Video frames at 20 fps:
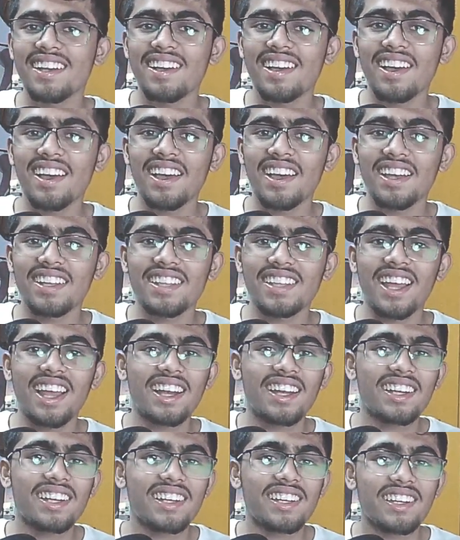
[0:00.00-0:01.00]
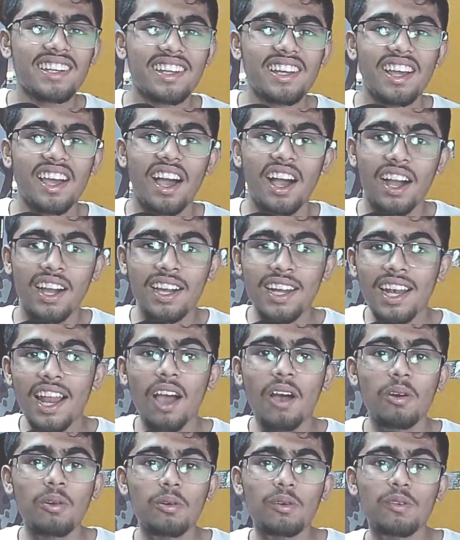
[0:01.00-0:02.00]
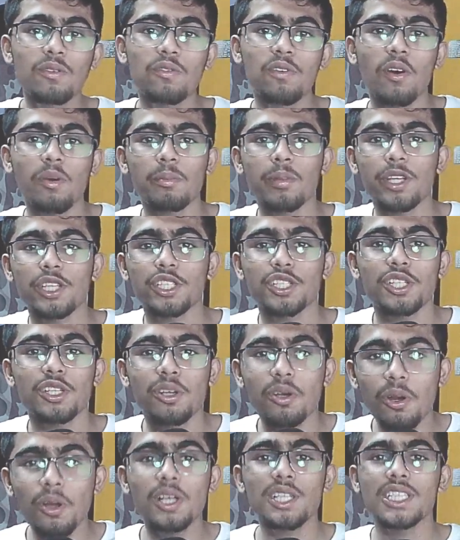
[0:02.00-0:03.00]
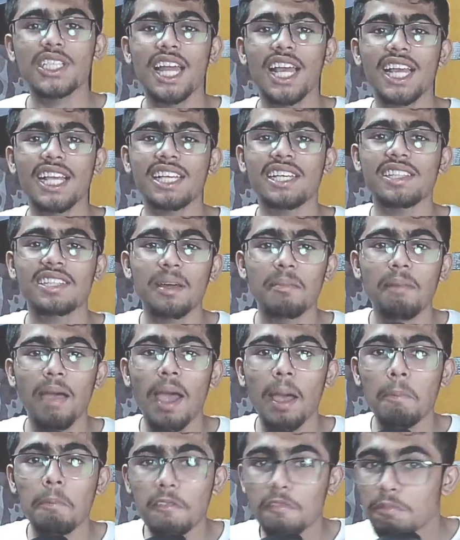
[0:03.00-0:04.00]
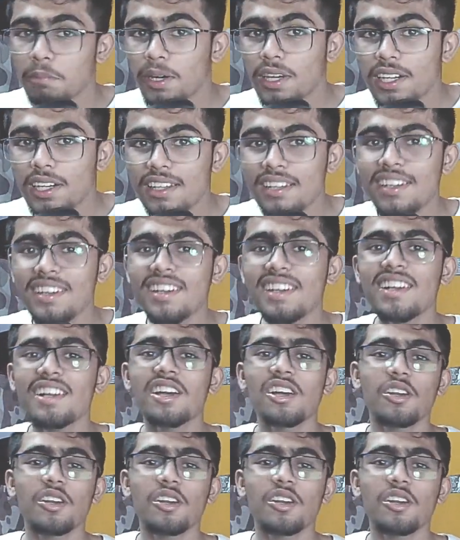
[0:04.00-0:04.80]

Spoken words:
that a cloud formation looks like the map of Britain,